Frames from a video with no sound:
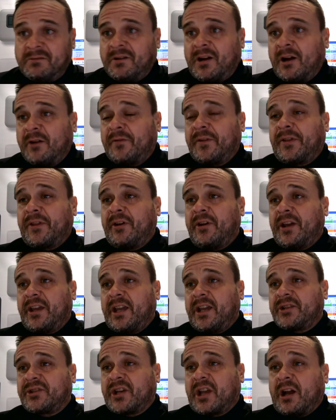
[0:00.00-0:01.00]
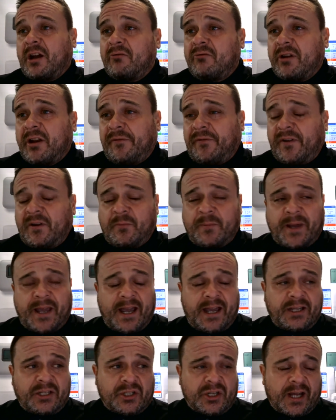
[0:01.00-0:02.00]
over 30 years ago. I really feel my
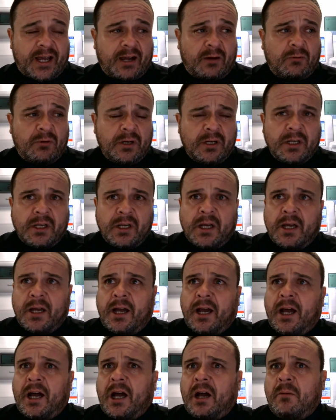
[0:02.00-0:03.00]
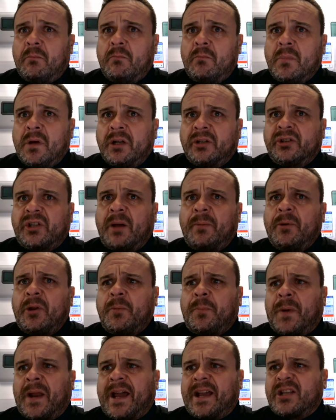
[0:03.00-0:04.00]
age now. Um, w
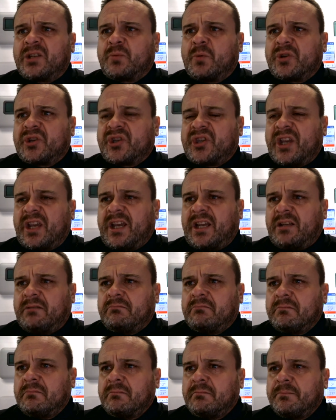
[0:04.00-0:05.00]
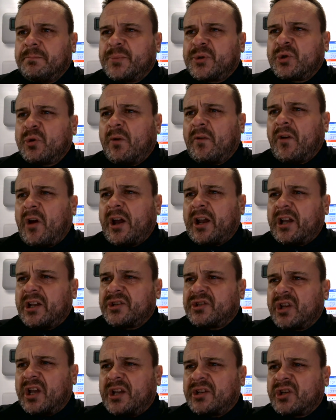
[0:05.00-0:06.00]
plans were seen sort of like
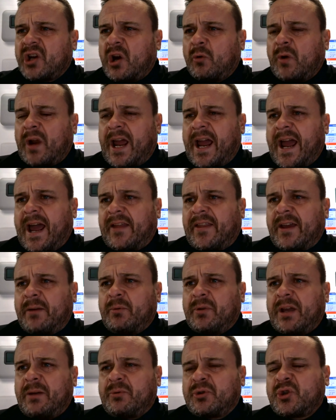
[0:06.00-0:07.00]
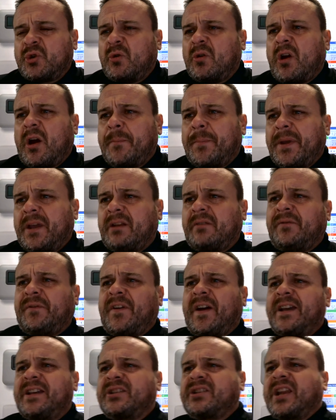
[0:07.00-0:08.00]
as, as old hat. They, they were sort of like being
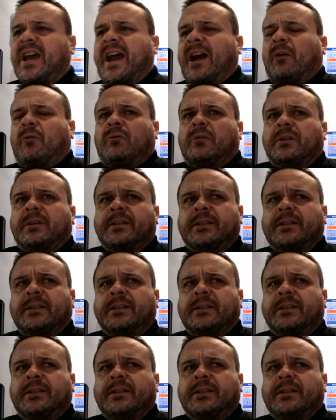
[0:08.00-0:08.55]
phased out